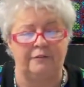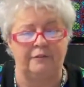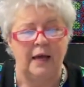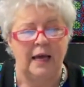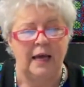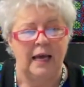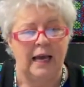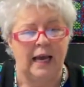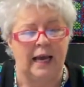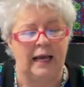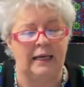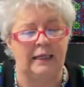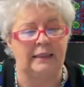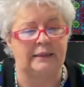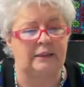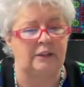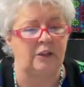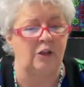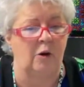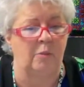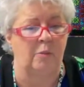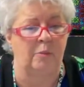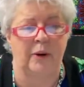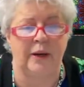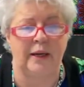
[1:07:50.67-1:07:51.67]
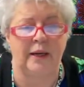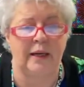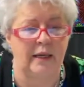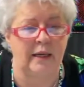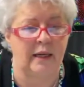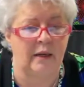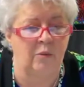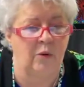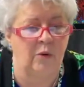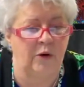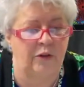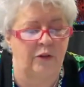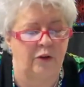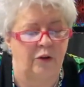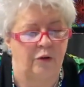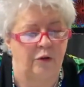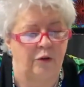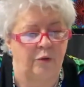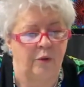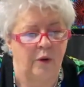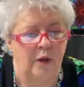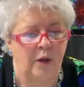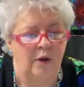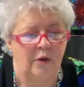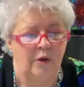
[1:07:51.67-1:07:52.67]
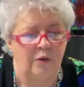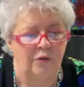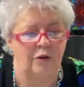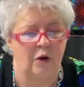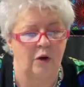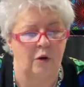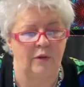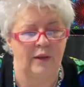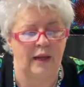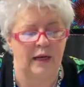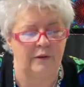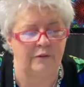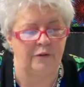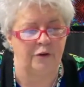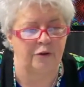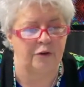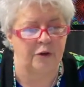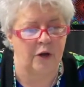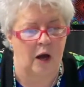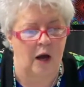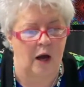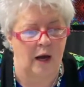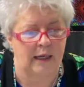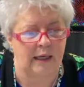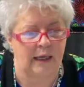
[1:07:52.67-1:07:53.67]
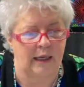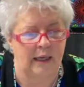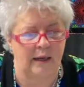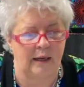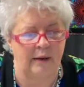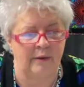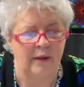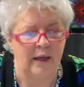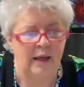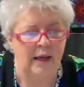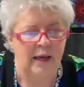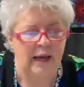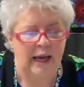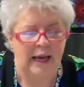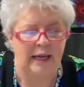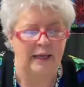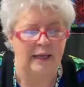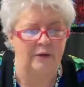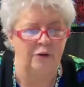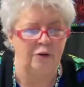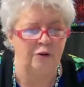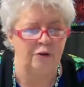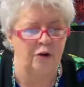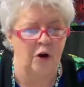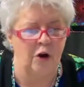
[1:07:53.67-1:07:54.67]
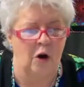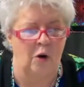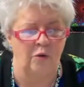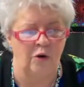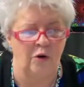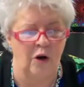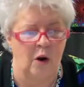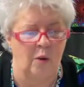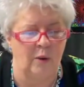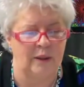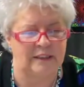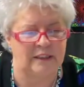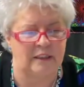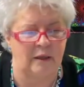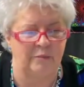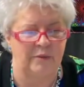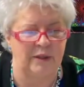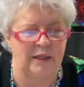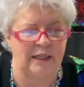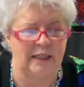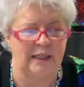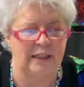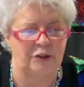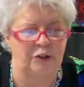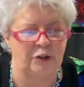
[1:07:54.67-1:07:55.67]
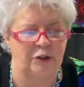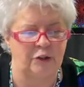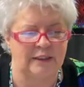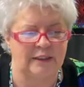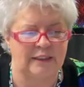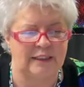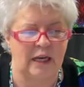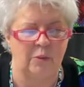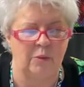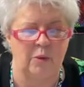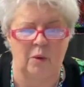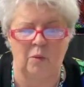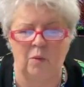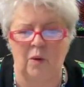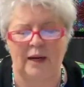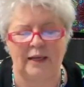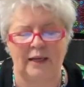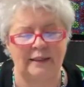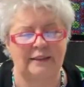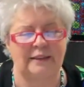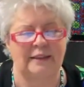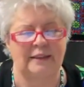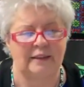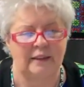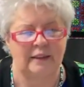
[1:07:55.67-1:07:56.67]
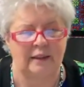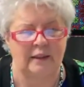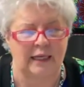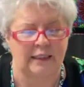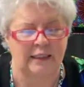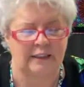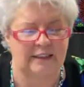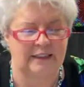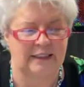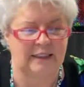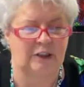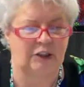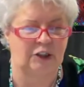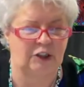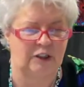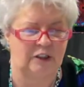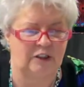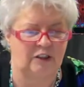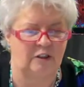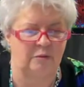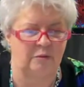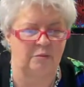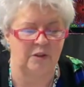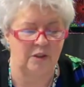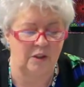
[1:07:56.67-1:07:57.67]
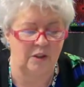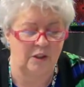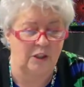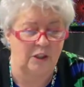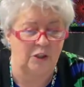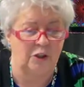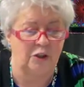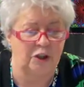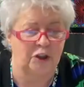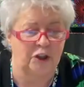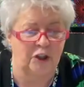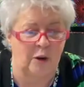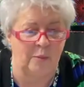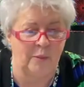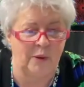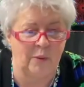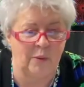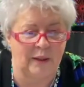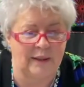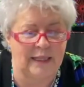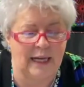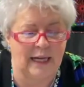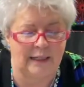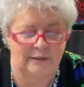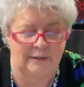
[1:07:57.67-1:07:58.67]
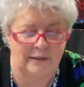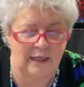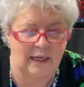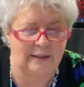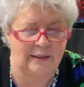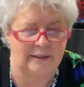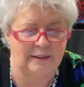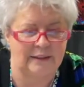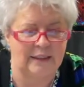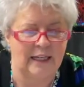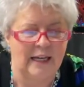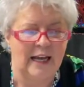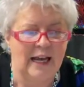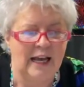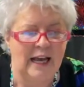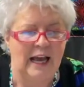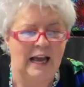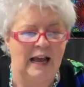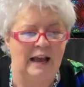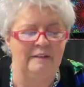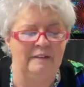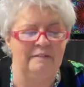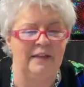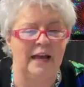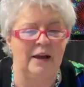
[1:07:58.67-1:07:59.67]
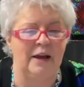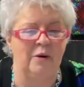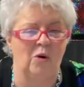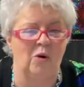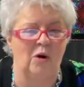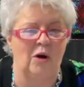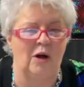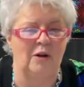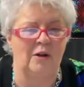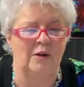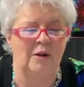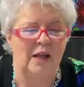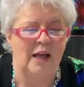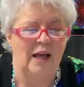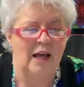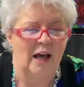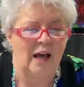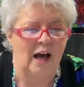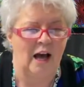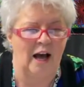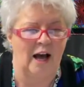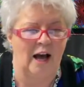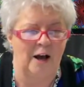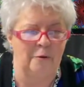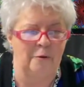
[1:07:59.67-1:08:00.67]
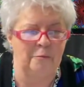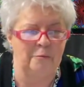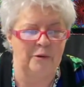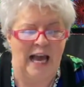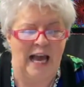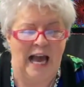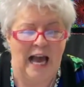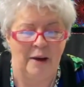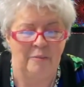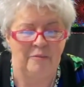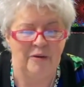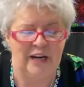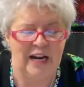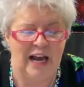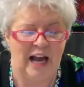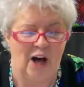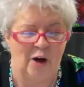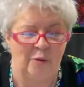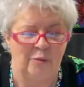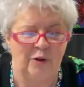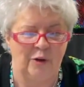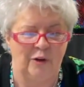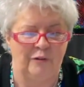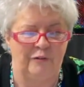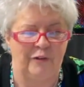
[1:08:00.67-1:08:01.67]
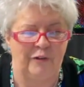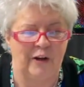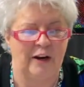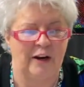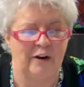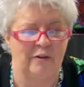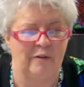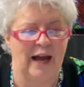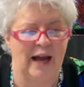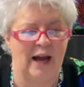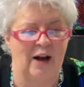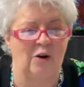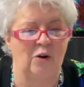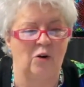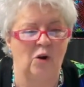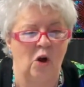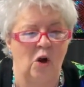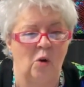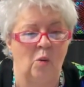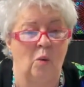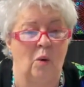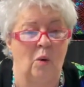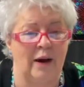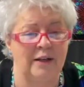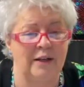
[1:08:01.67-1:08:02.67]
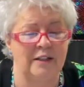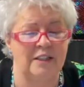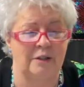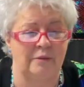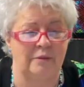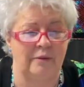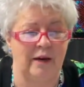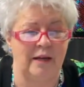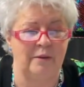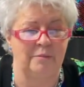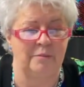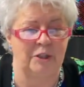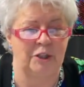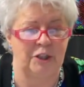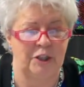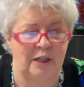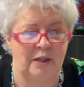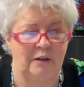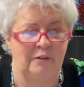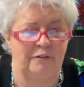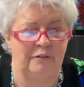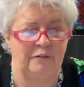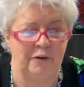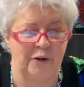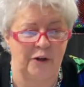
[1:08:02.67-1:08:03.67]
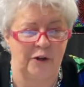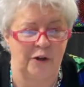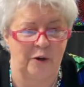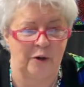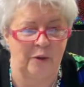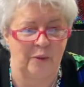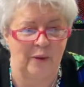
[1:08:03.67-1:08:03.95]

And it's, you know, bring it in with you so that if you're talking and you don't know what something is, you can say, well, what is the deluxe stitch system? Can you show me what that does? and they will uh, be happy to help you figure out what is the right machine for you.